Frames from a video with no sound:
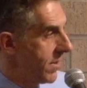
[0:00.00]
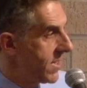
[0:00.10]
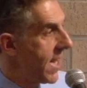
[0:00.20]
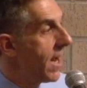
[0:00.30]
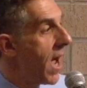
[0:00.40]

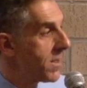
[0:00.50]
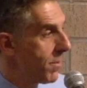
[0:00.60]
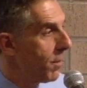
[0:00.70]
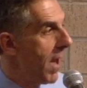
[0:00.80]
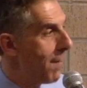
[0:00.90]
state
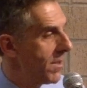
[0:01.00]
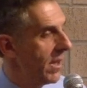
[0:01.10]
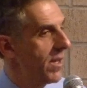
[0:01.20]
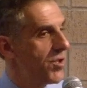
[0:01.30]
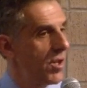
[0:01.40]
hospital
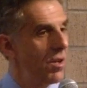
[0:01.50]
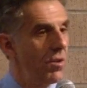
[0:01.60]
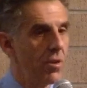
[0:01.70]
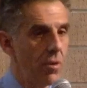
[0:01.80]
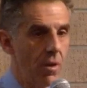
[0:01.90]
population in
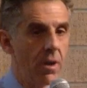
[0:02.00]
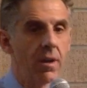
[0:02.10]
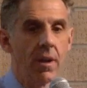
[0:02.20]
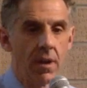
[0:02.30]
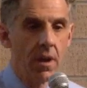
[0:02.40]
New York,
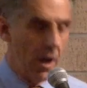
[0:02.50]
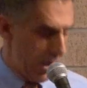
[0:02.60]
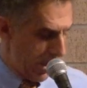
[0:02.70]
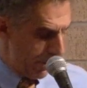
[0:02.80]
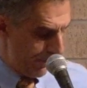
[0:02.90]

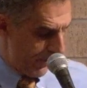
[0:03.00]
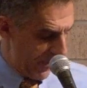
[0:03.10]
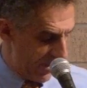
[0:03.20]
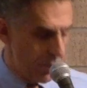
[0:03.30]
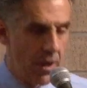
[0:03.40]

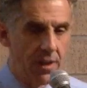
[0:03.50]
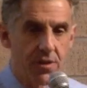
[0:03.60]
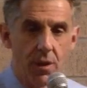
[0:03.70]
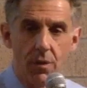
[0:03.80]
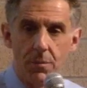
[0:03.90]
as well as
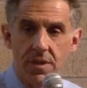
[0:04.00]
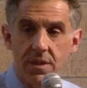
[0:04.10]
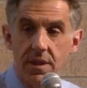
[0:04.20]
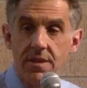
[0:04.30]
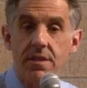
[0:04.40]
the
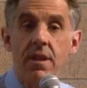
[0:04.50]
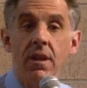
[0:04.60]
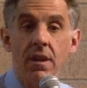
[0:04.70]
homeless